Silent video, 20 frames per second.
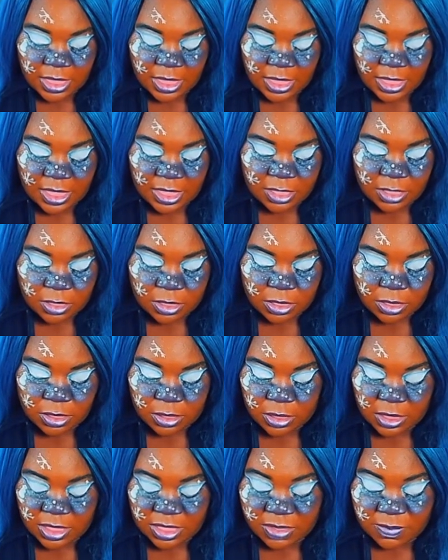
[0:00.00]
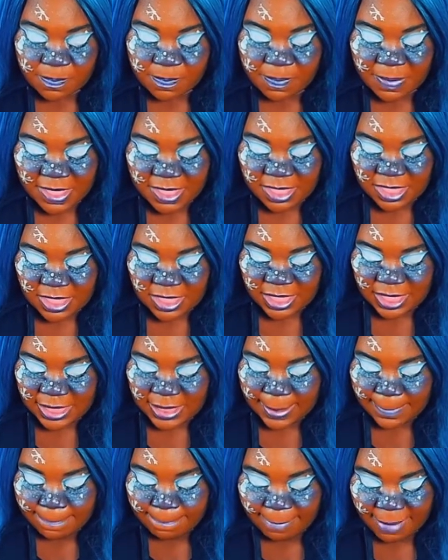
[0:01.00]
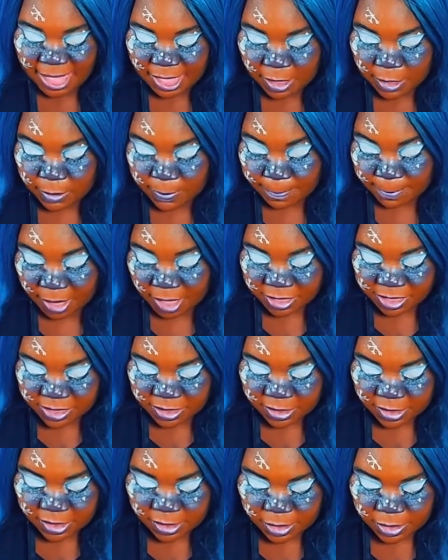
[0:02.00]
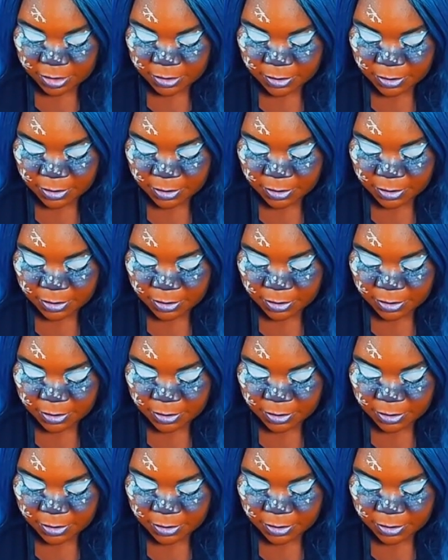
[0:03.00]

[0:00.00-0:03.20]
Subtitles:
it's basically mellow mustard.